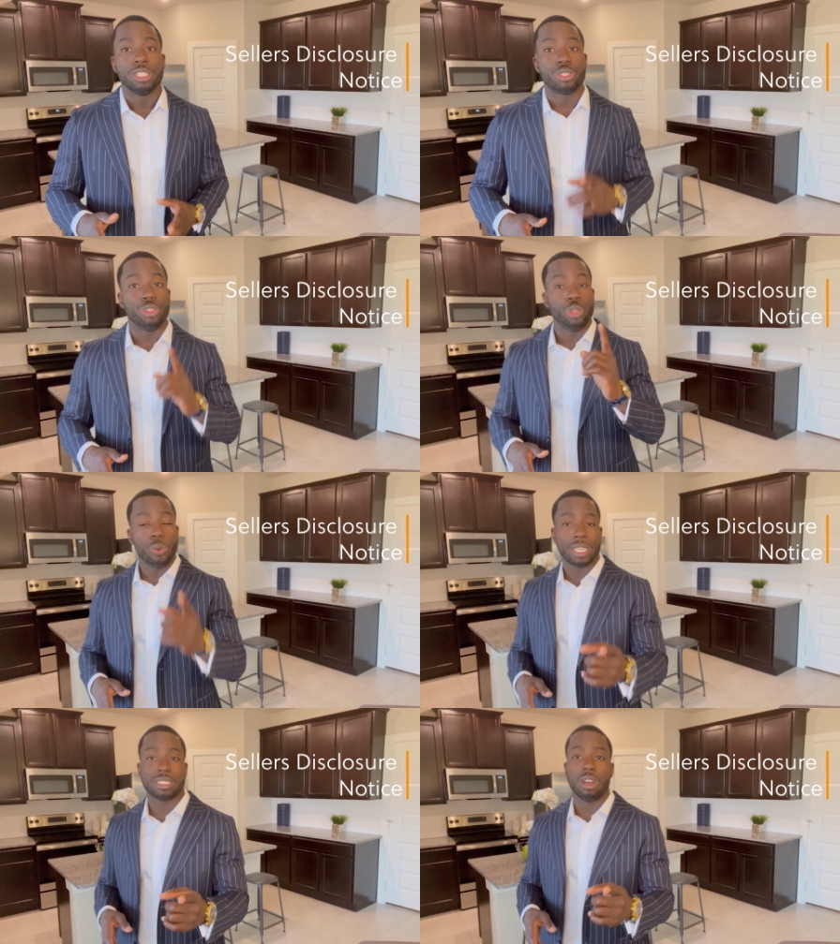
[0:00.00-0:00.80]
So
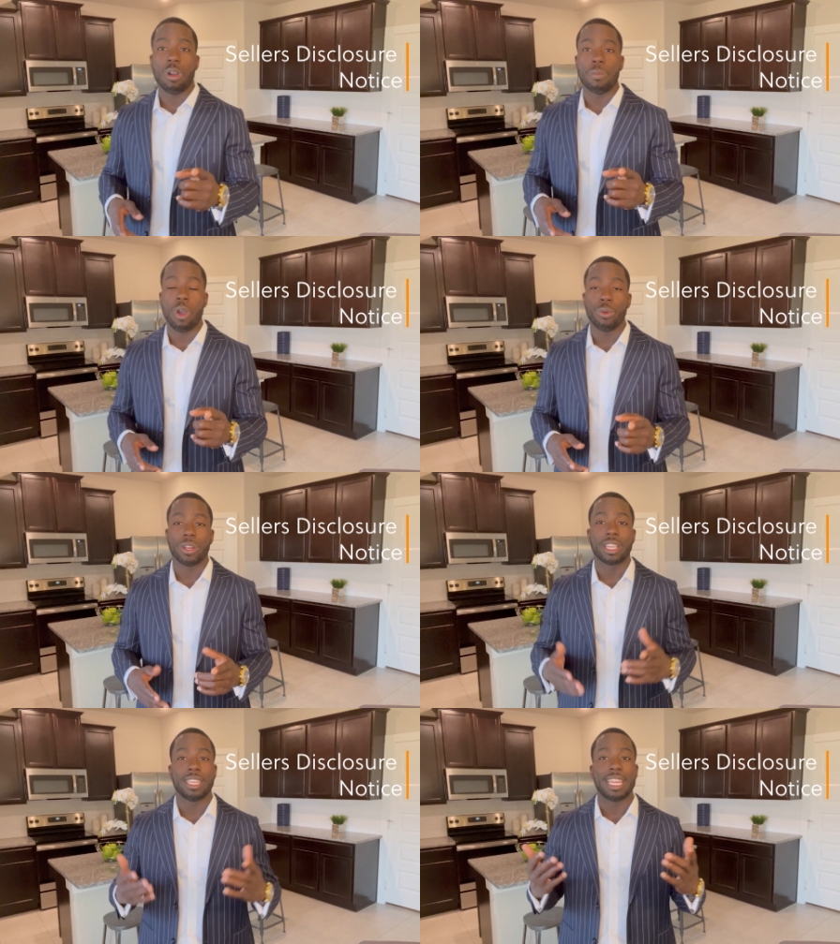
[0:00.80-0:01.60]
you as the
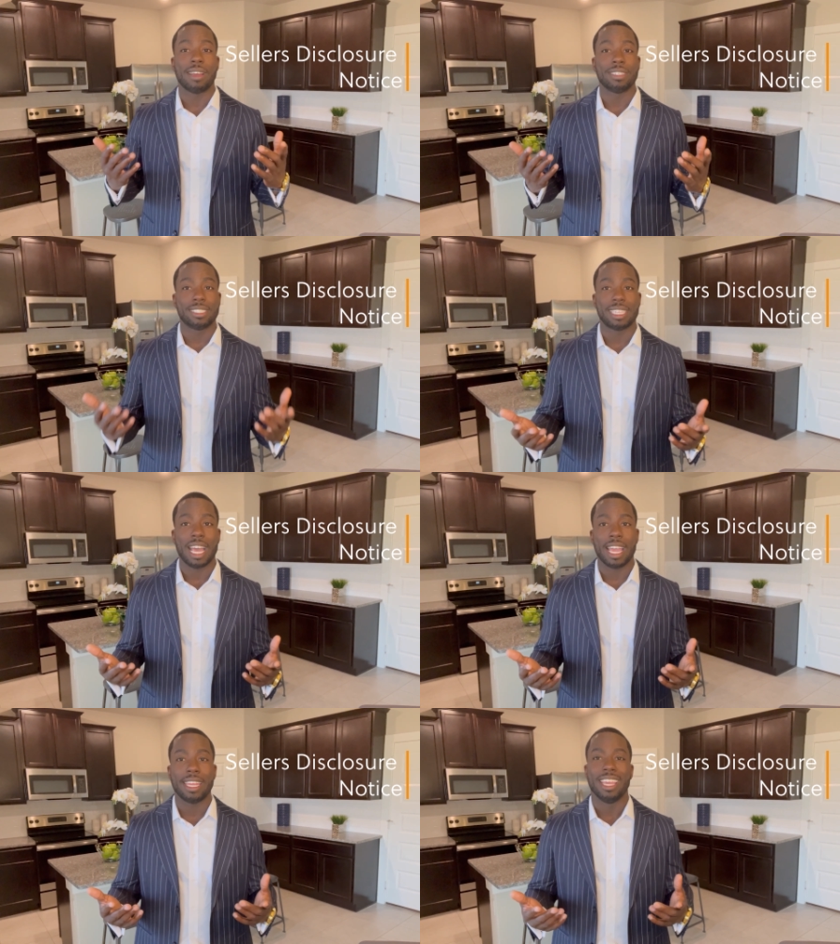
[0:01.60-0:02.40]
homeowner can now
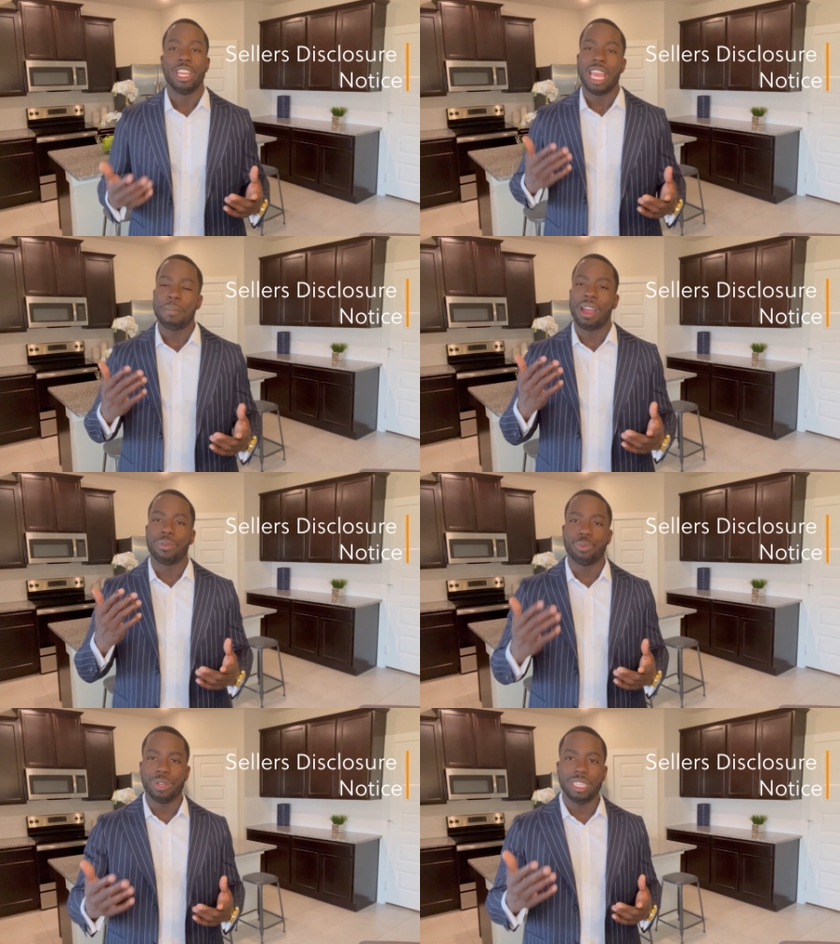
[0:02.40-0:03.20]
decide, am I
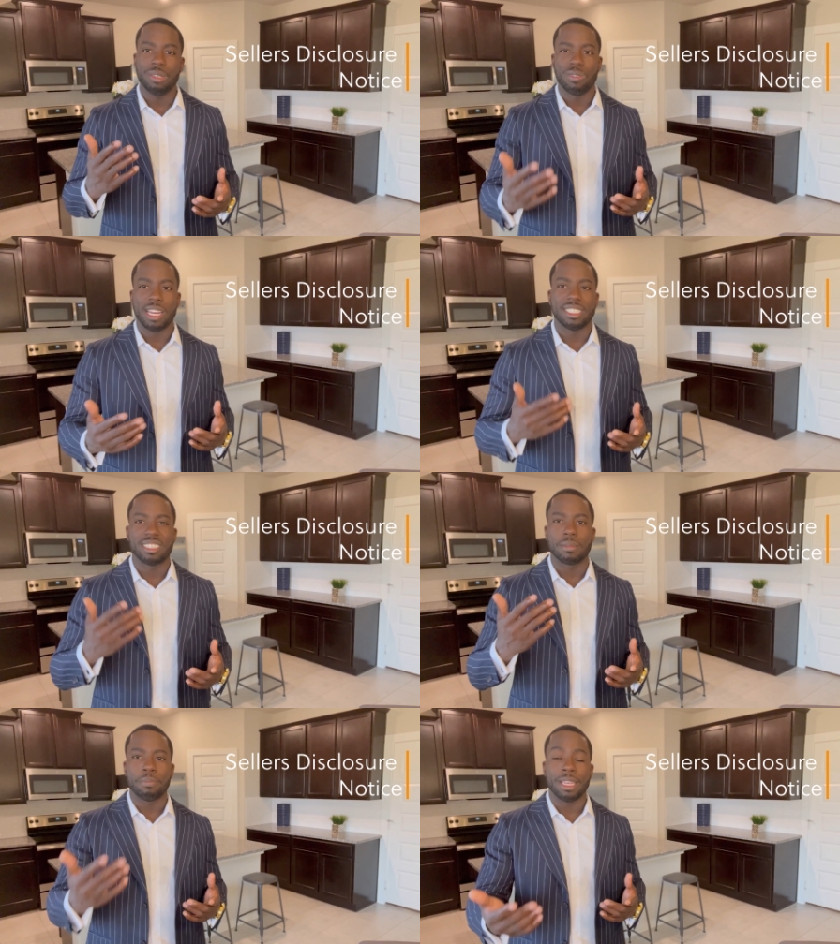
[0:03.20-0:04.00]
really ready to
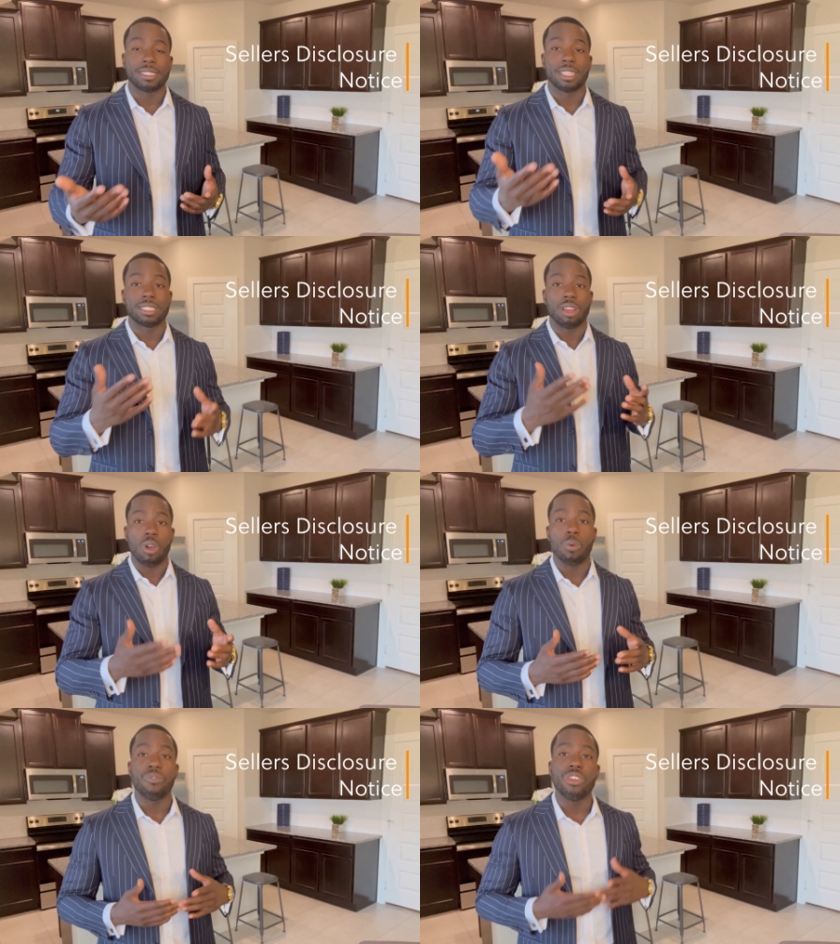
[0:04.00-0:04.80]
commit to this
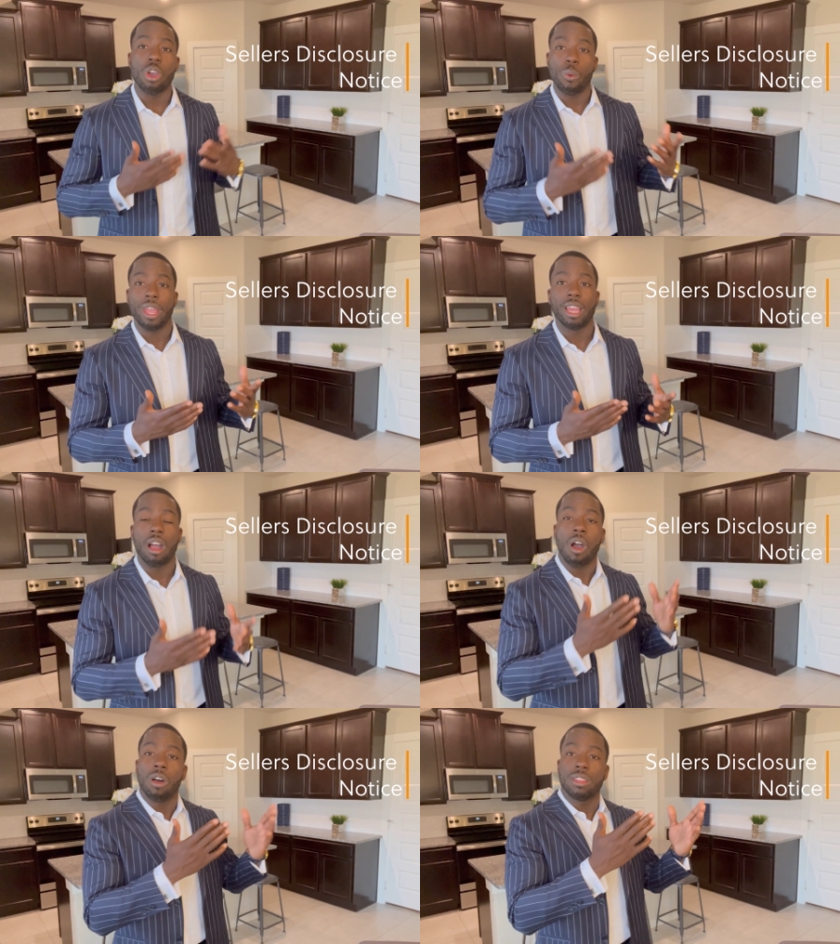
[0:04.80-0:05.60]
home knowing
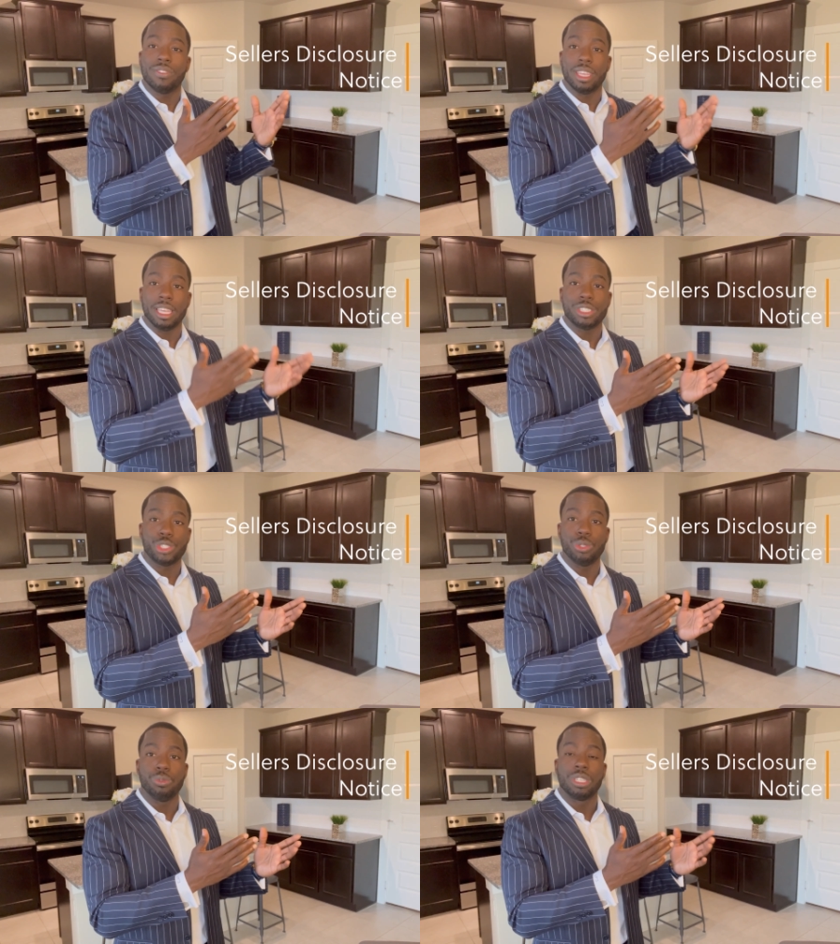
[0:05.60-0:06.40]
all of the
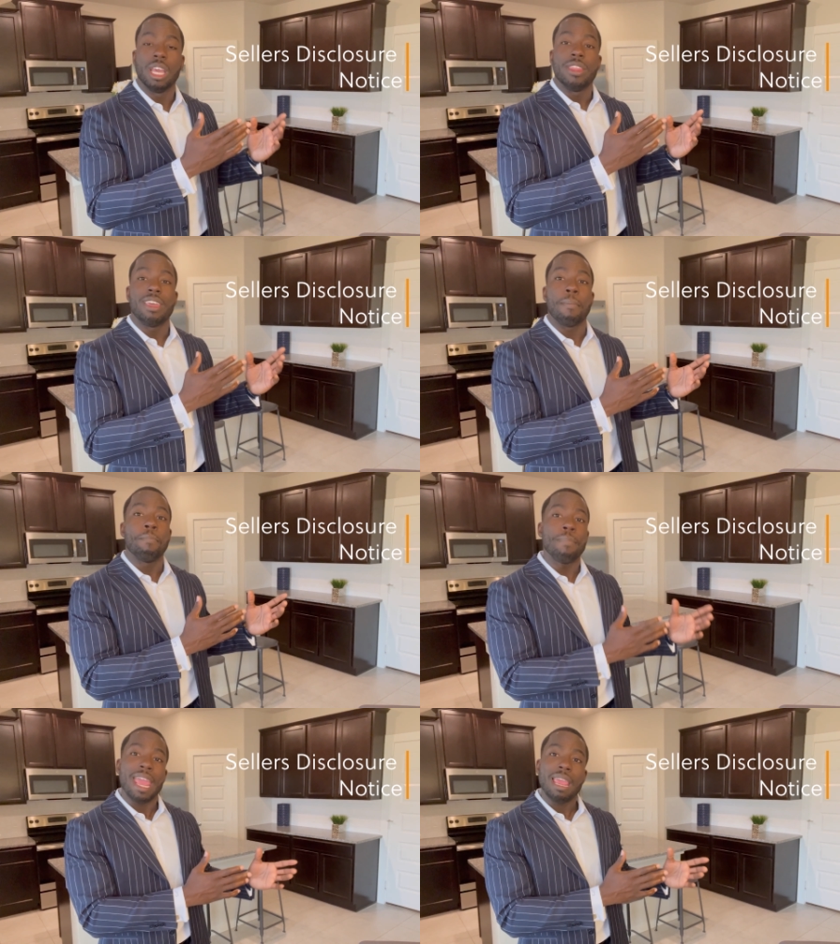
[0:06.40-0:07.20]
issues that
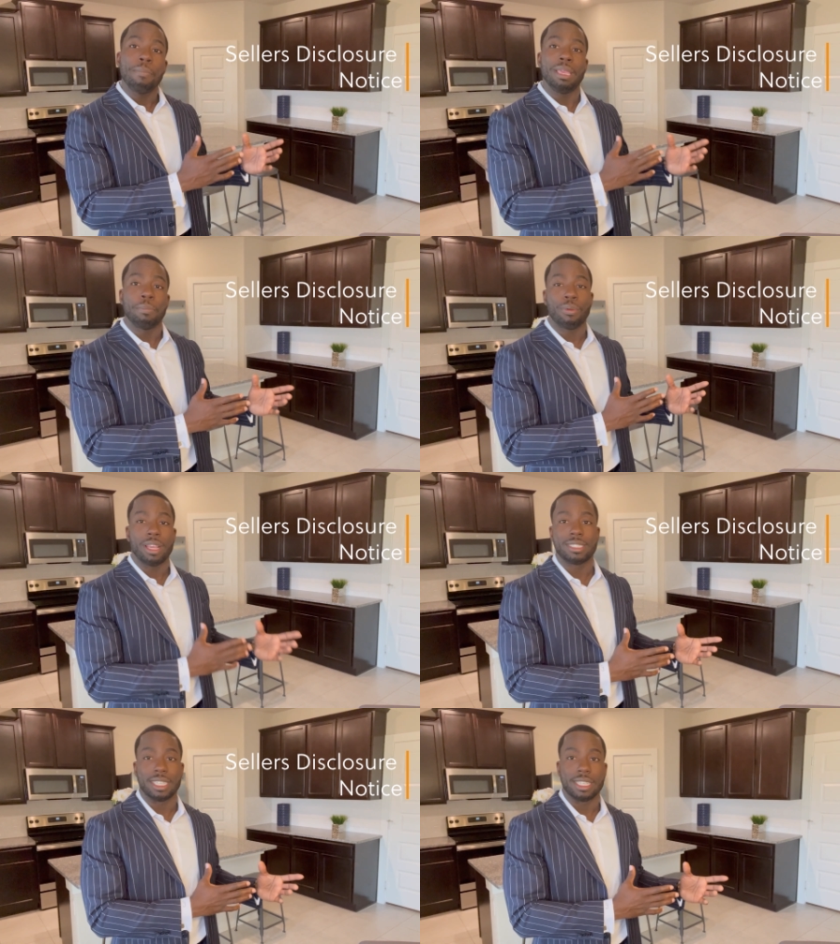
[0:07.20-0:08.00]
may be
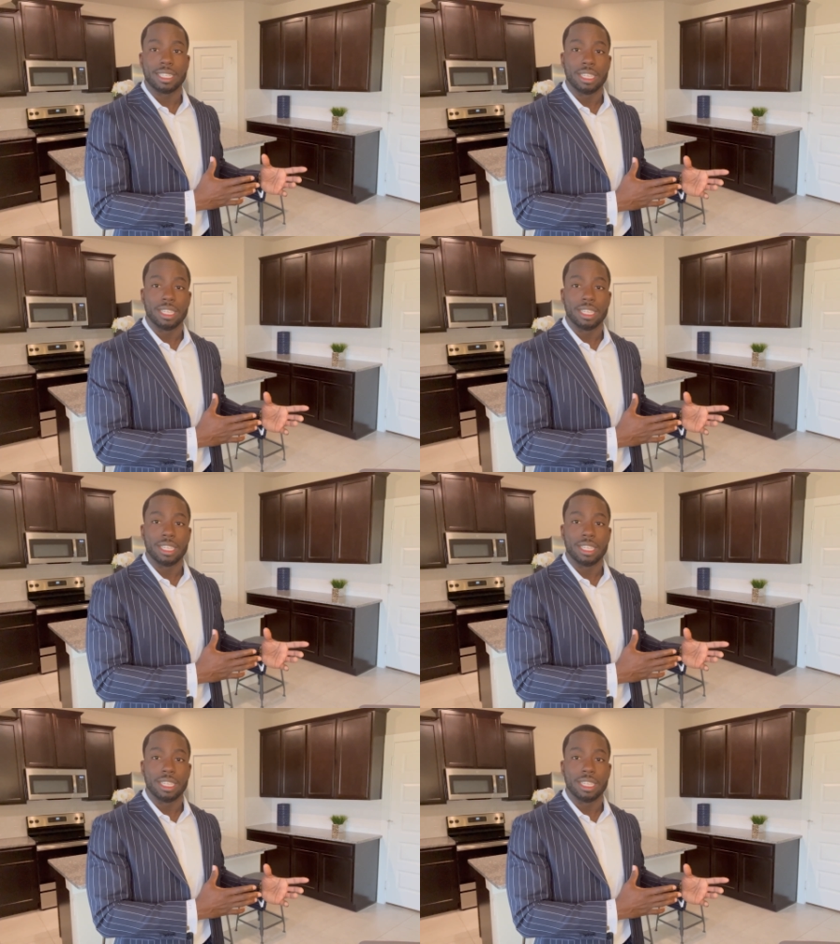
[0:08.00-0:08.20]
present?